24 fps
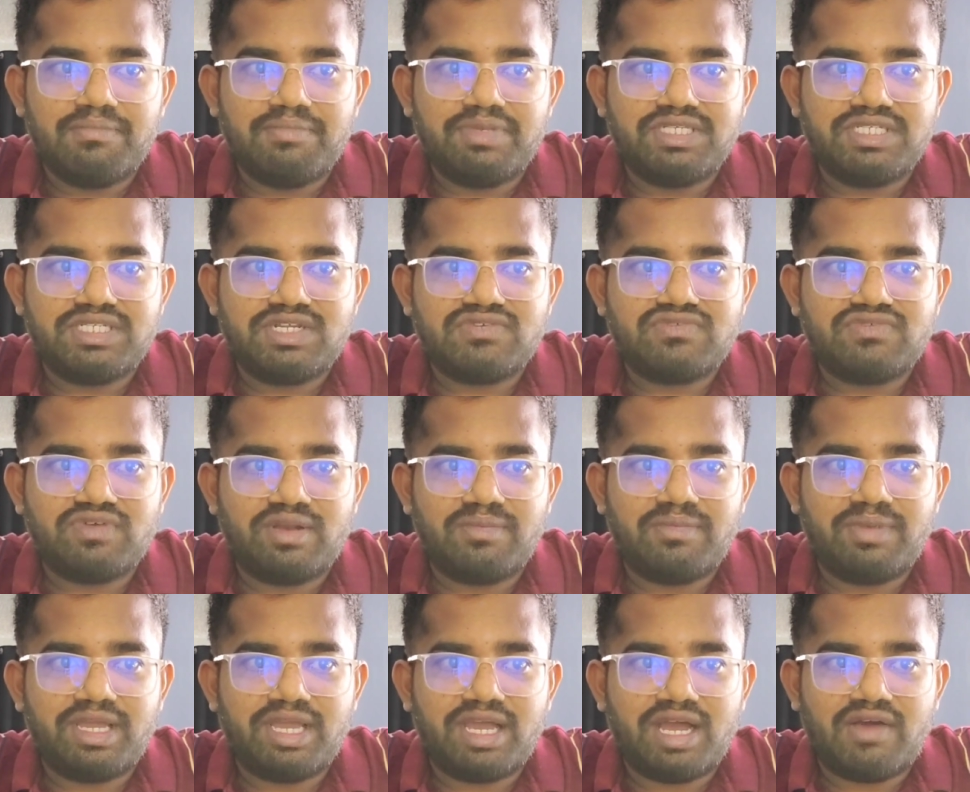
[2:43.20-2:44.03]
business
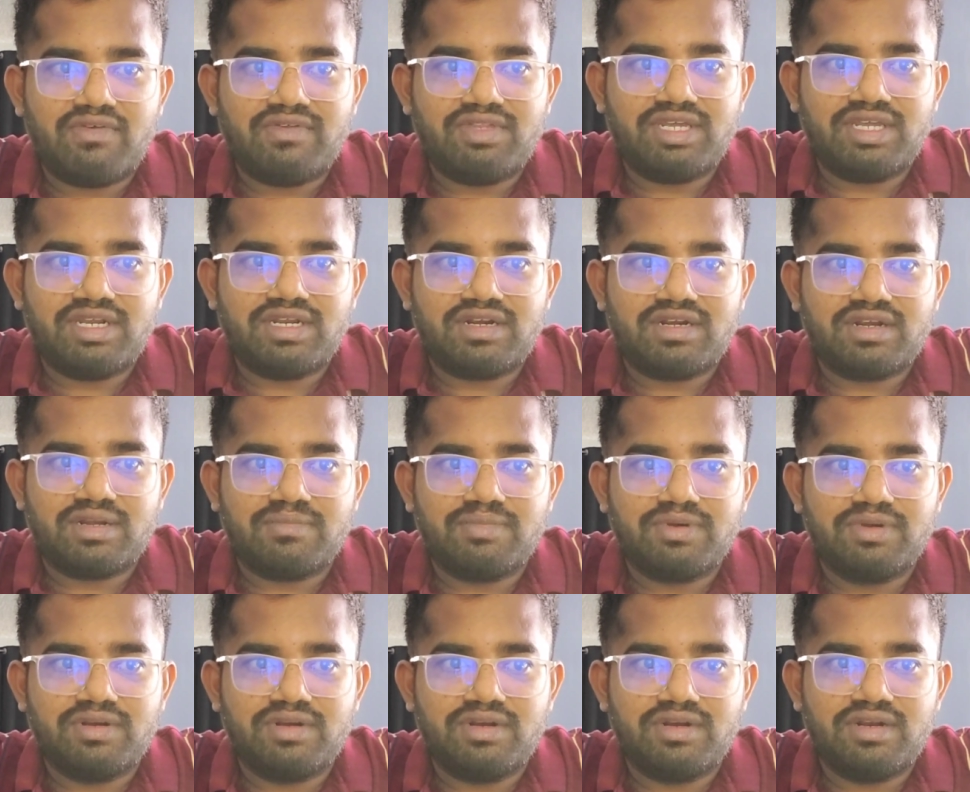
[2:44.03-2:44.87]
will be have the
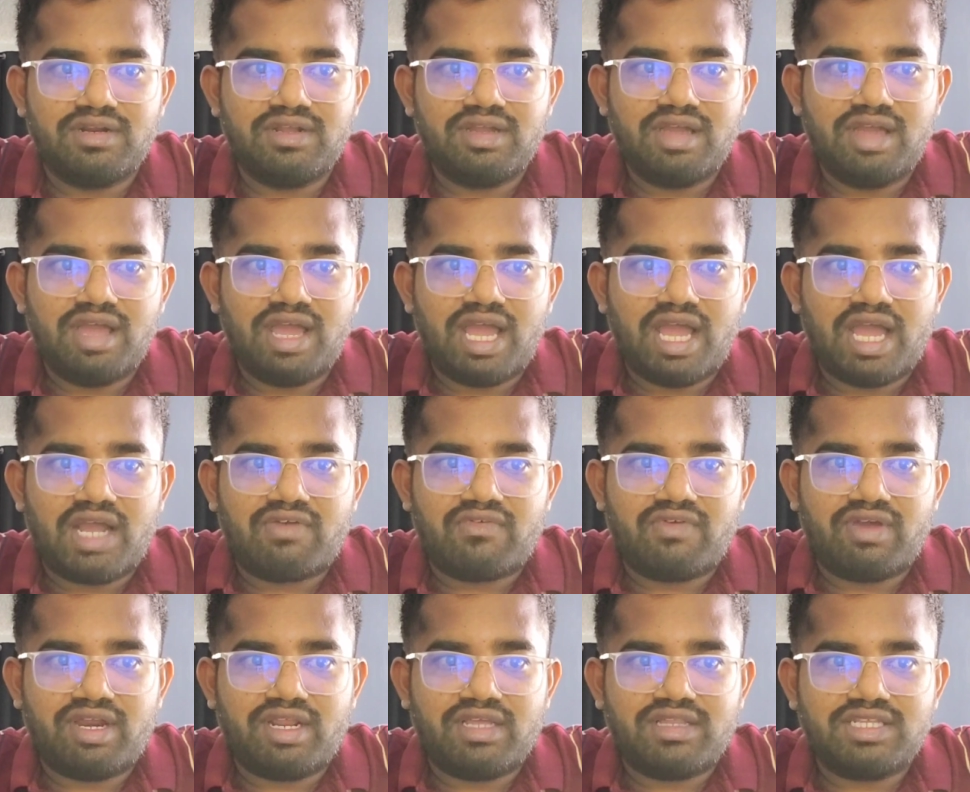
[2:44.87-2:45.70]
trouble
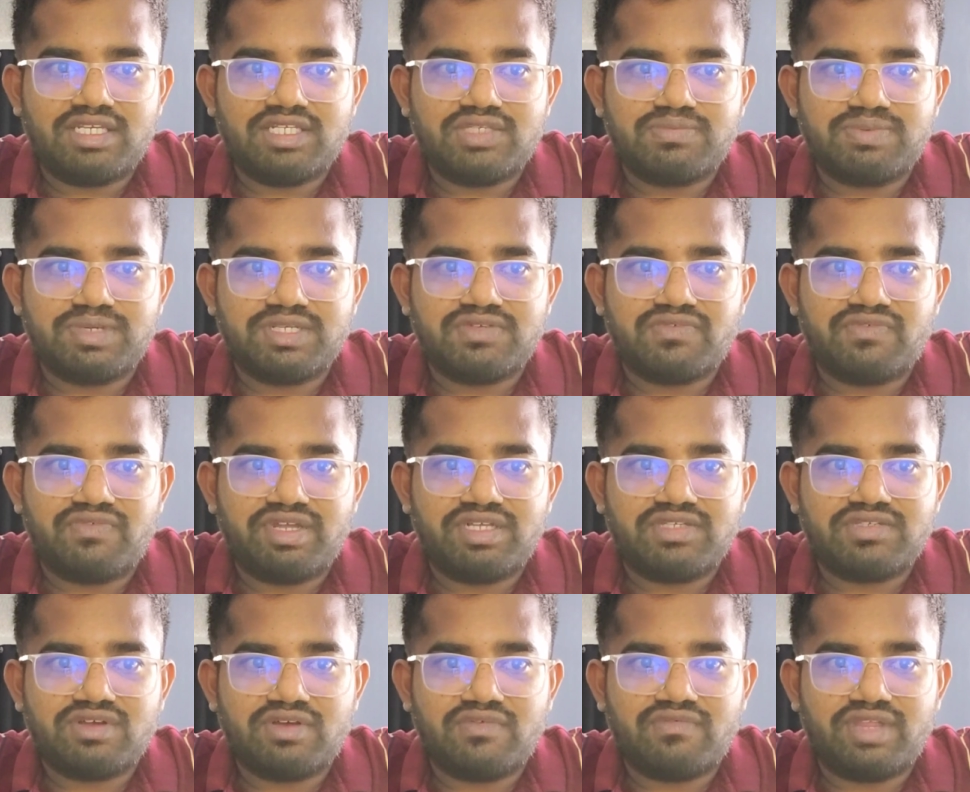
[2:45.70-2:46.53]
acquiring the
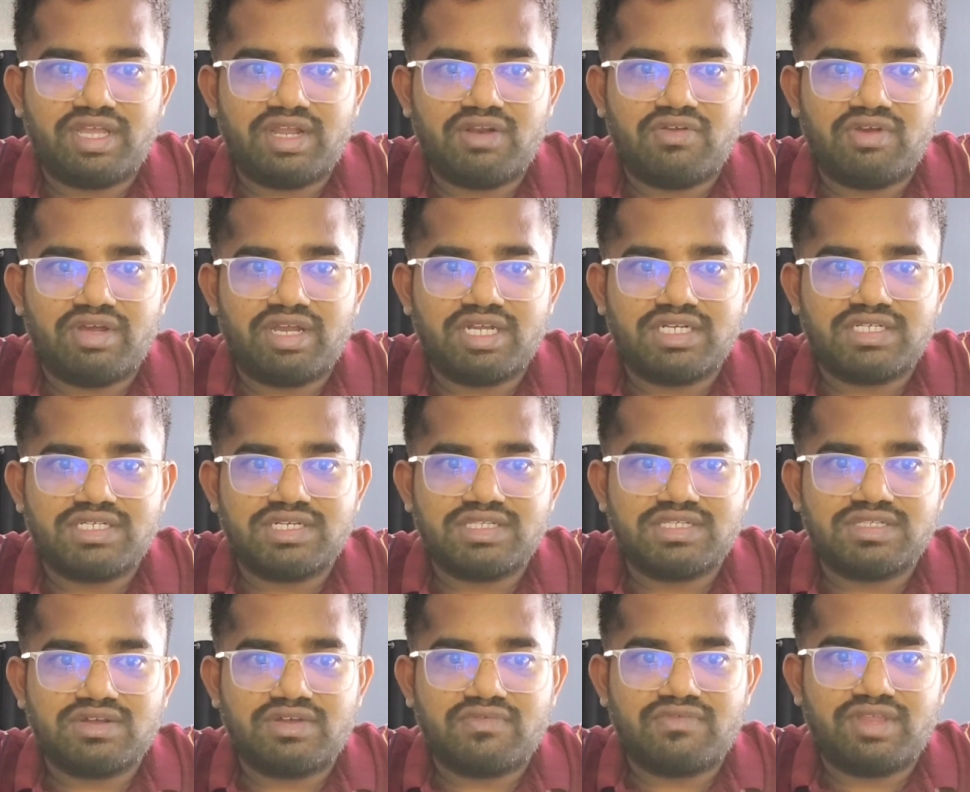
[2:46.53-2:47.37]
specifics of the
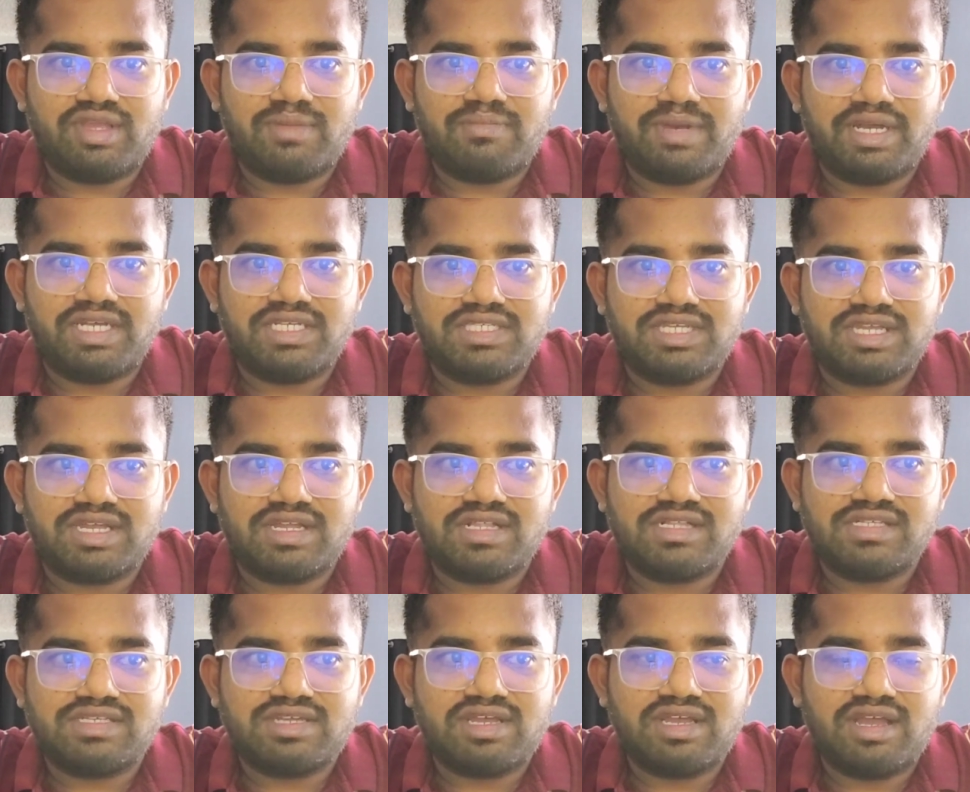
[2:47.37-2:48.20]
locations of the
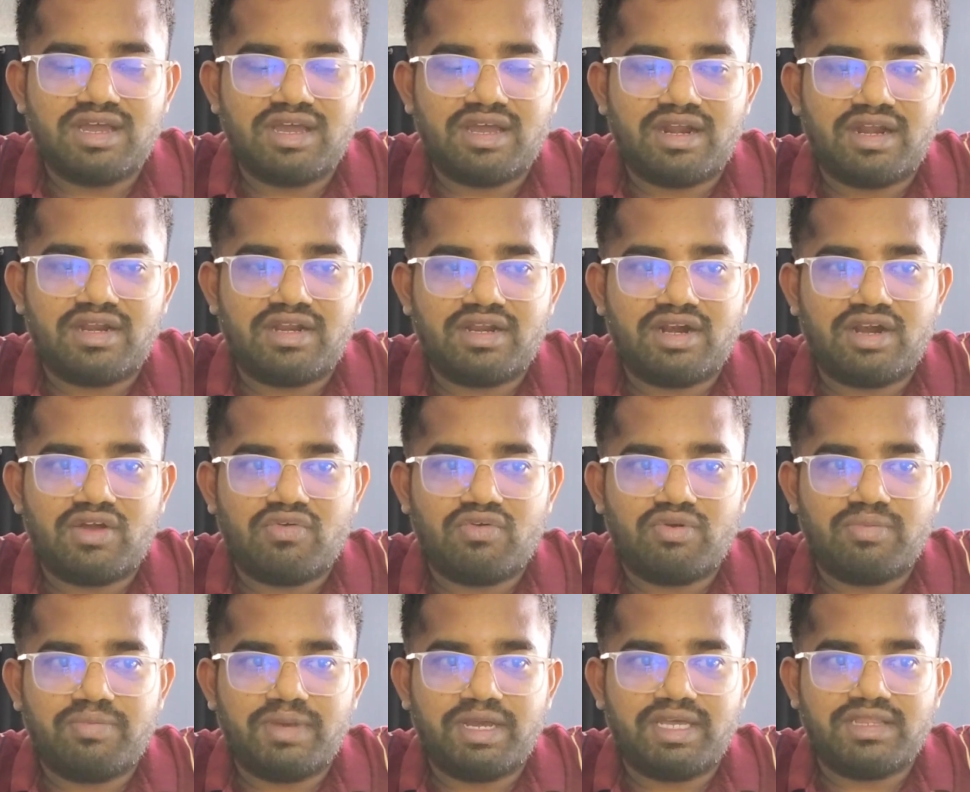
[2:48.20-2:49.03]
bicycles rented
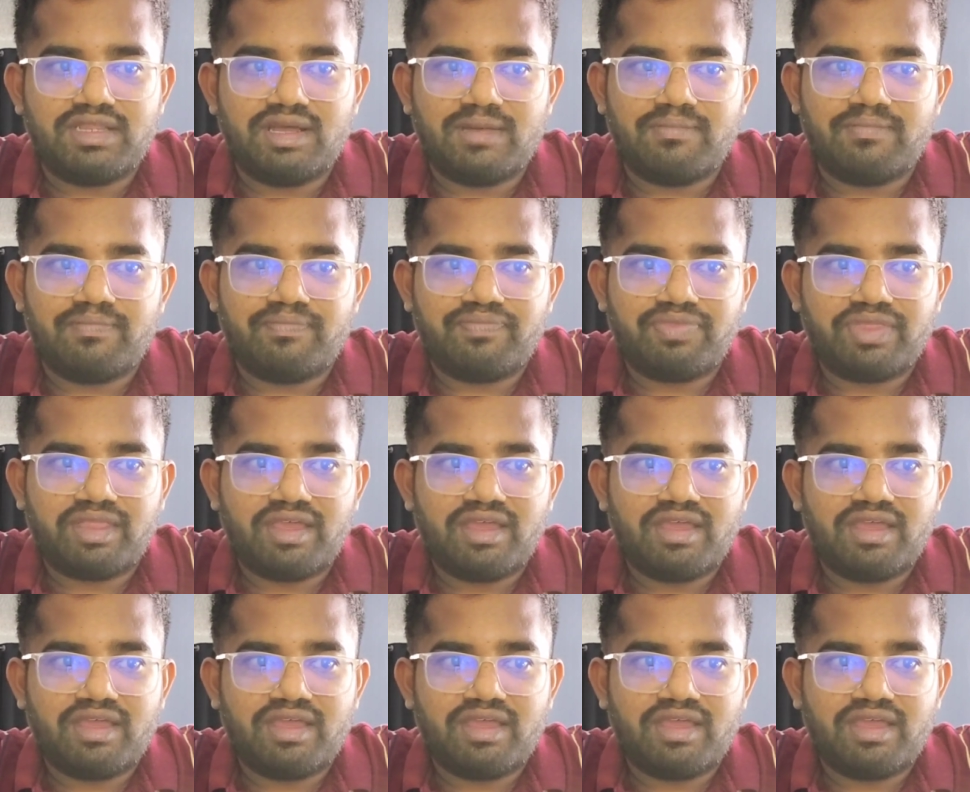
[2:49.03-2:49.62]
out by them.